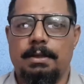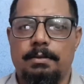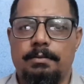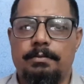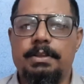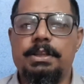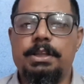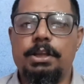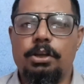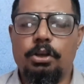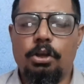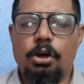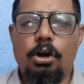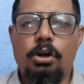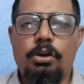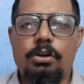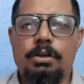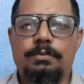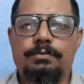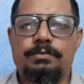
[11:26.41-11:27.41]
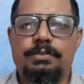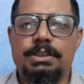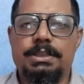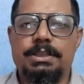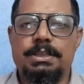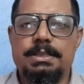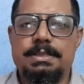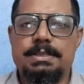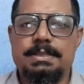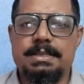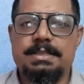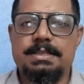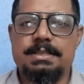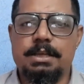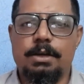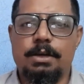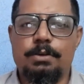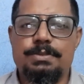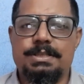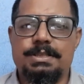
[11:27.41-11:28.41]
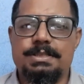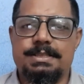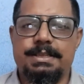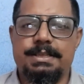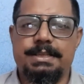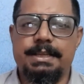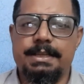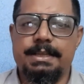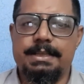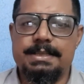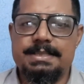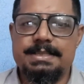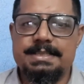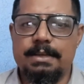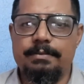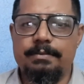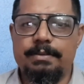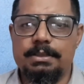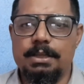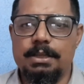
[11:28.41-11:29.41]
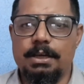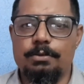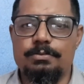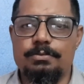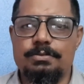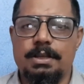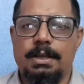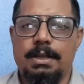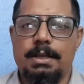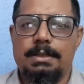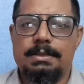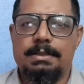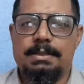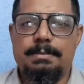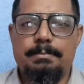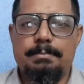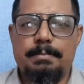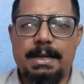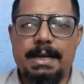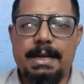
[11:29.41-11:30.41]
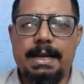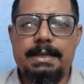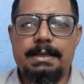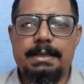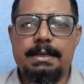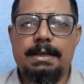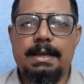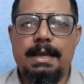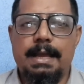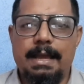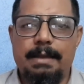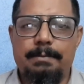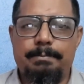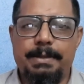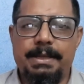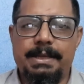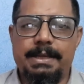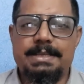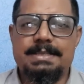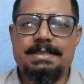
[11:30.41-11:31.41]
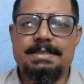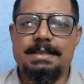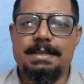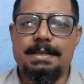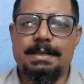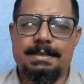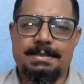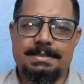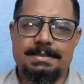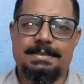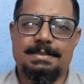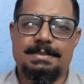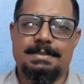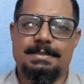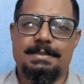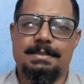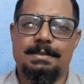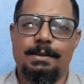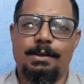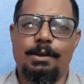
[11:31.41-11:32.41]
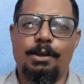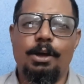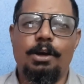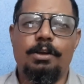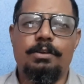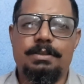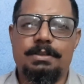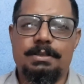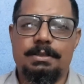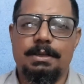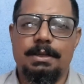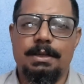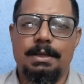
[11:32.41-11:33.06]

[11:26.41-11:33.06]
When the Lord of the sixth house is sitting in the seventh house, the marital happiness is not